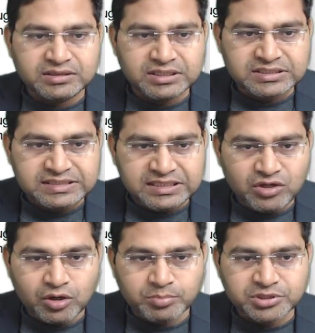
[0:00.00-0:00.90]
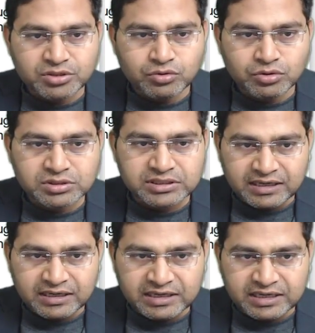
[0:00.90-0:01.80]
This C option looks
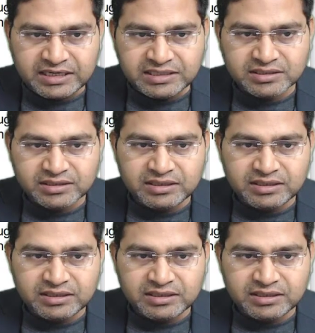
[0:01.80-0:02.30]
correct.